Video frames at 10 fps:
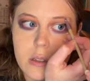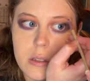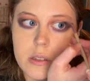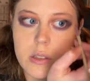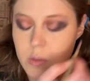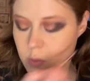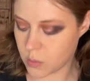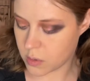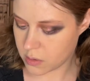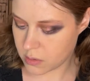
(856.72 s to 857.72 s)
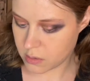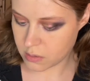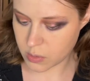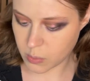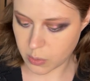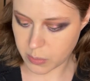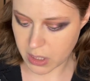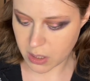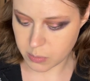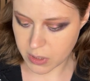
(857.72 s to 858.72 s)
to Surreal
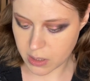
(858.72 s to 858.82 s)
makeup